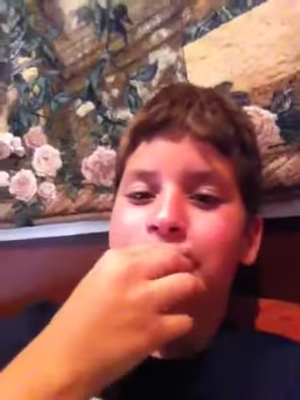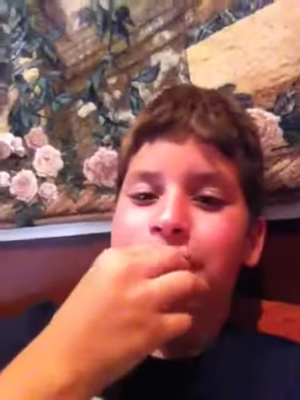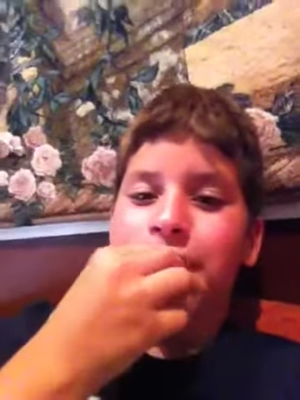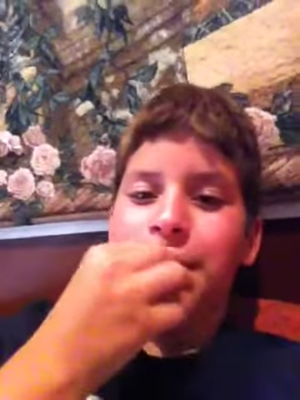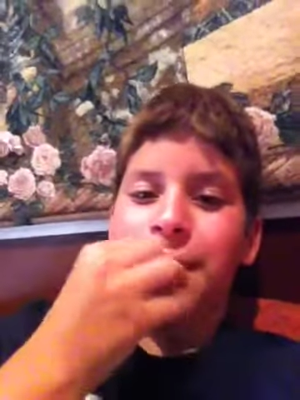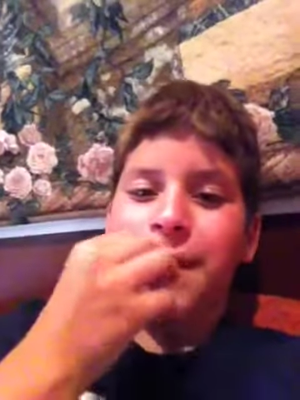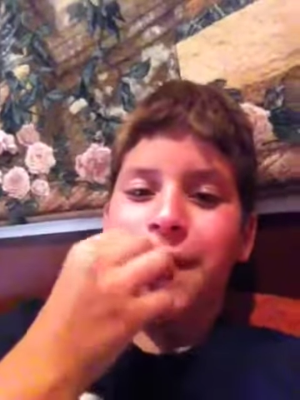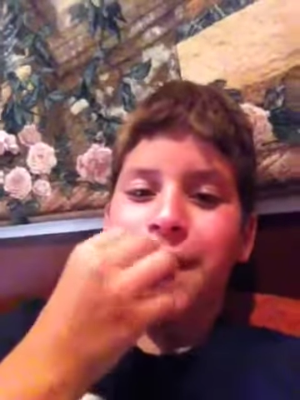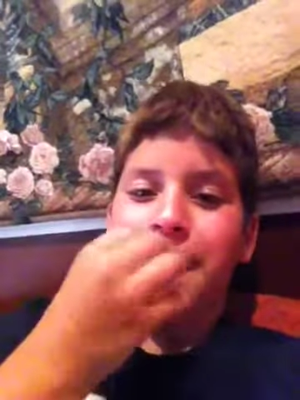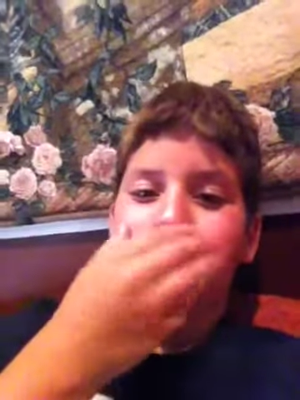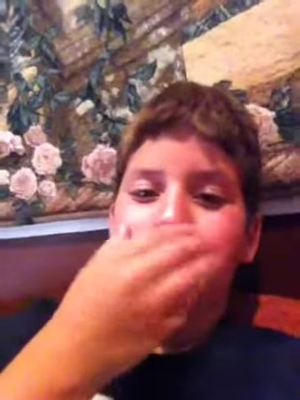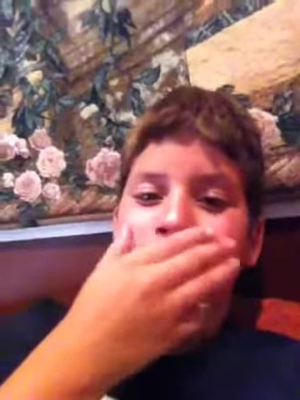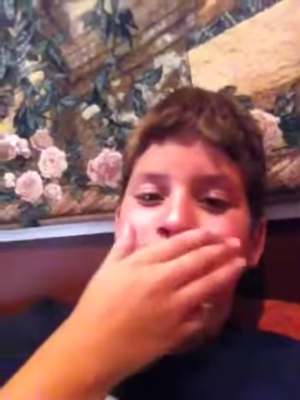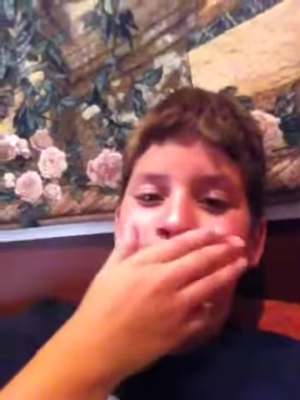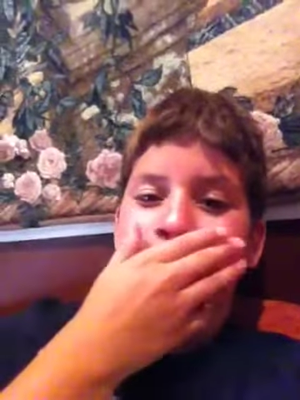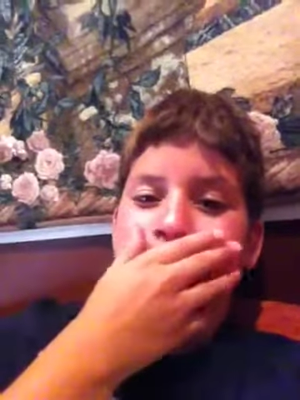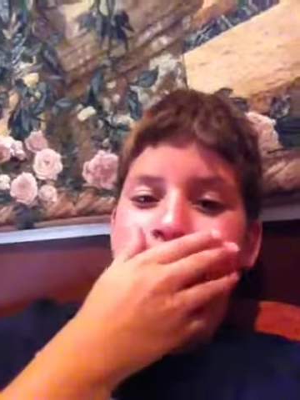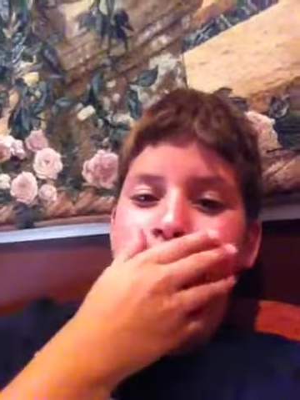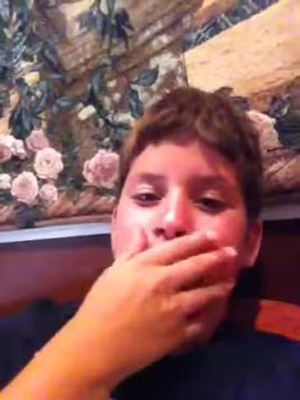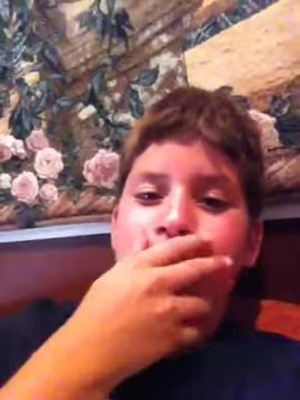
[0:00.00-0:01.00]

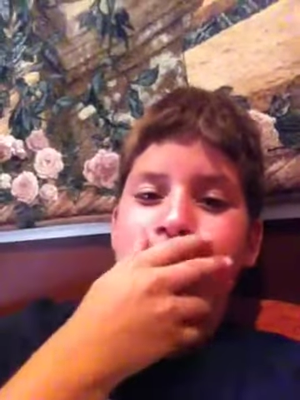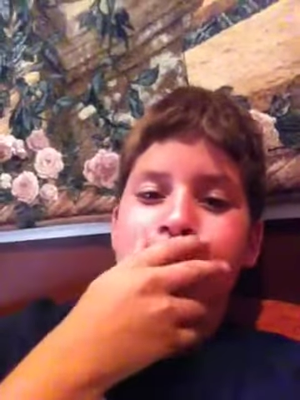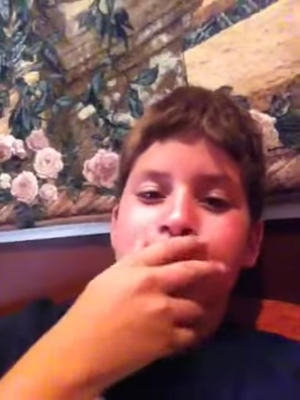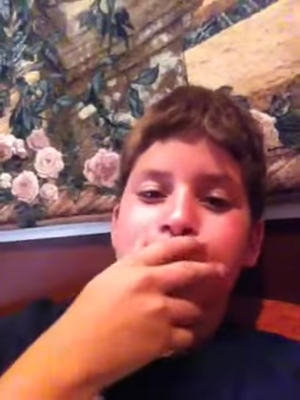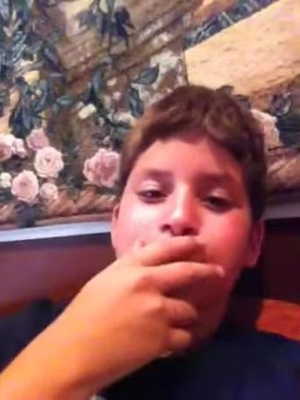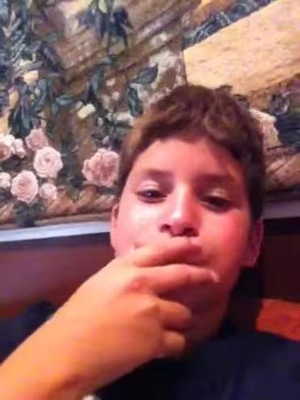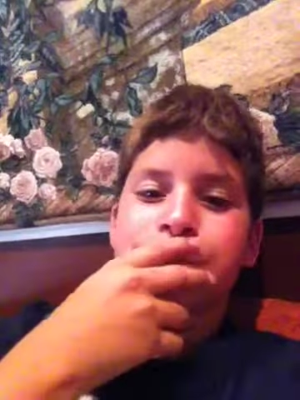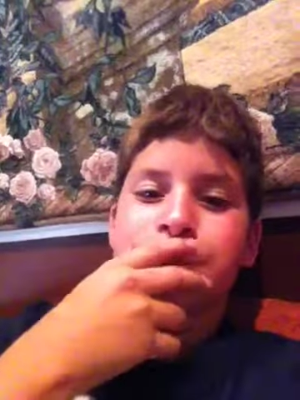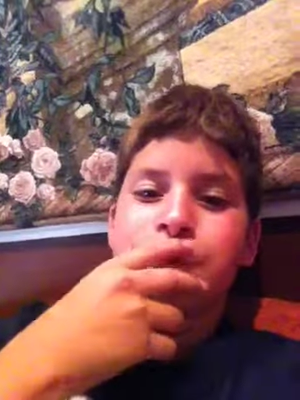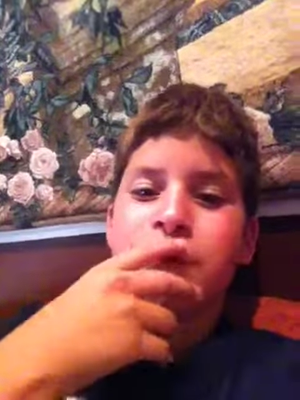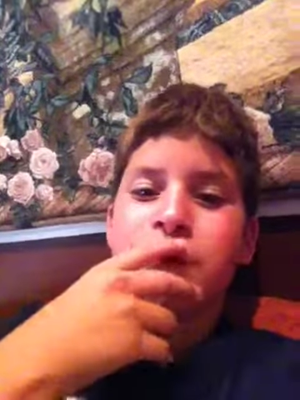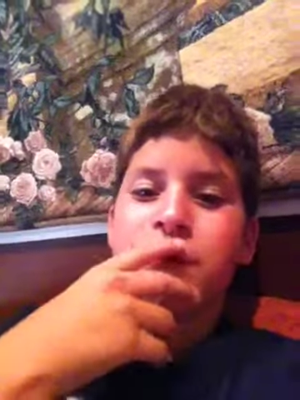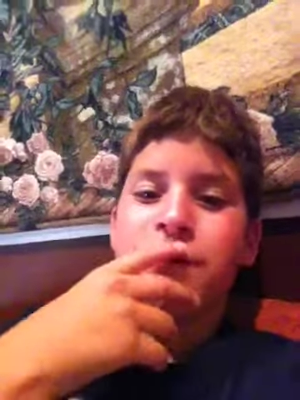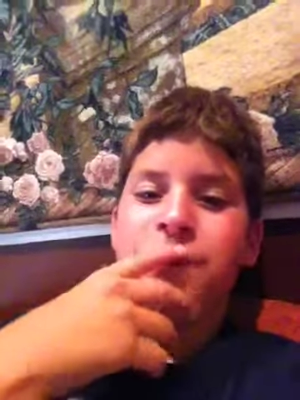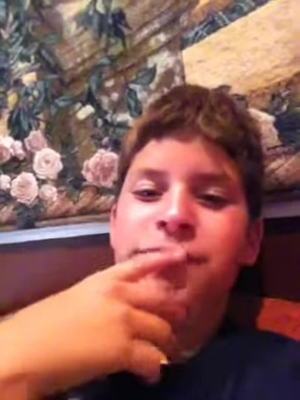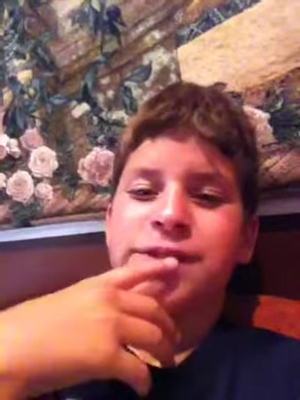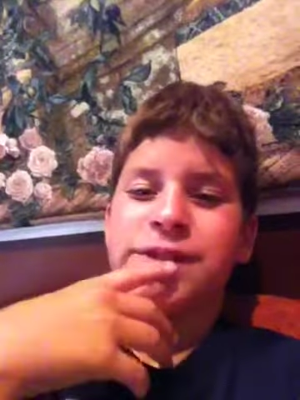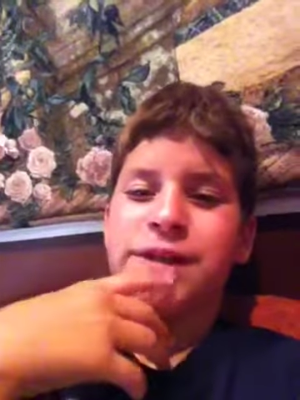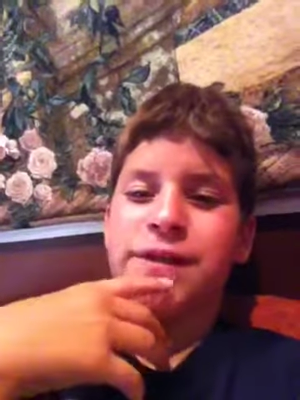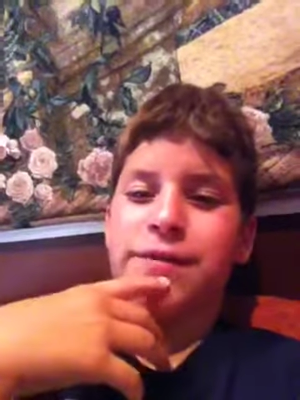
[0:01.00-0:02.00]
Um, what else
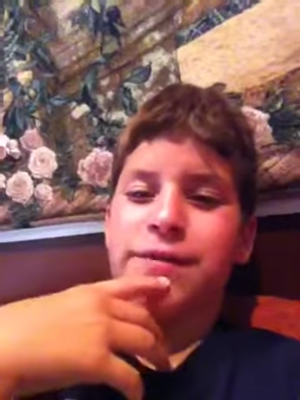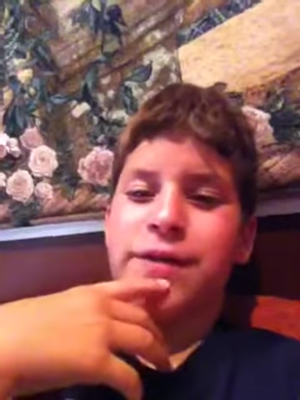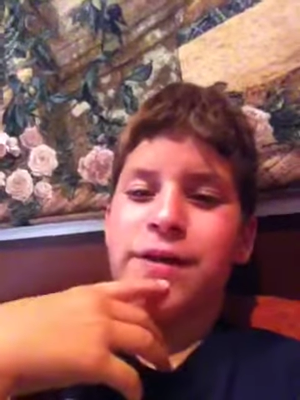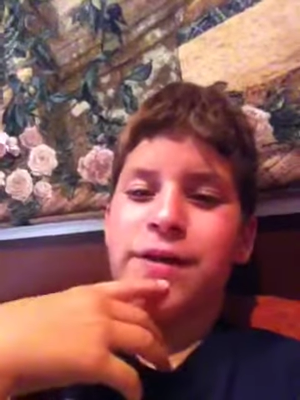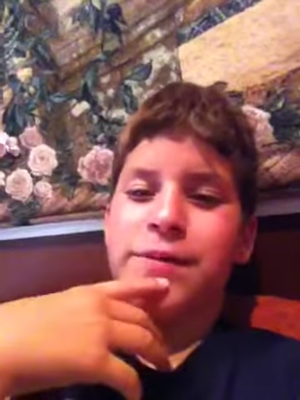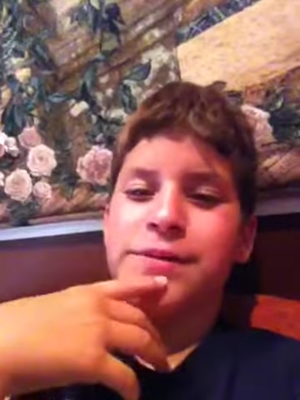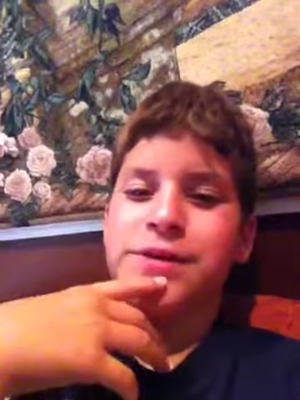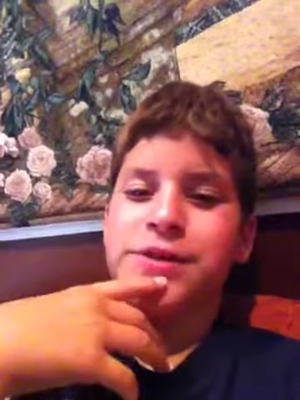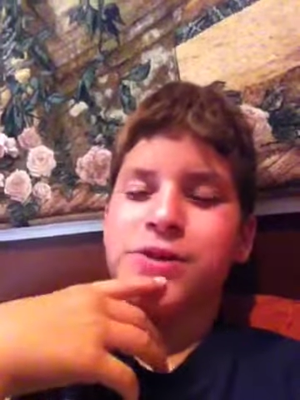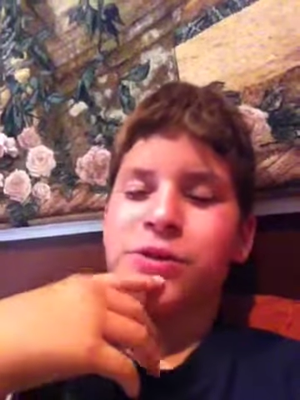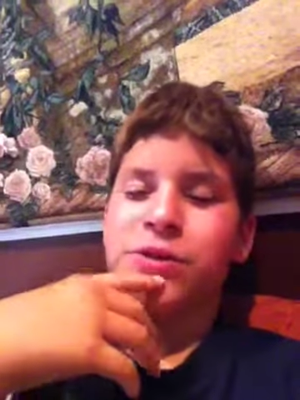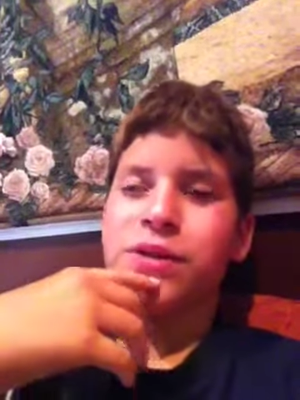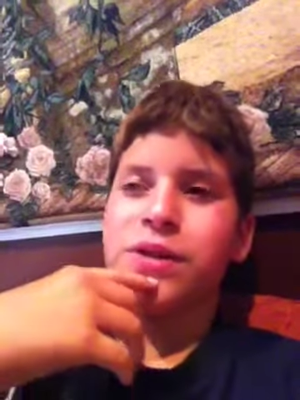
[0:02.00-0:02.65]
was I been up to?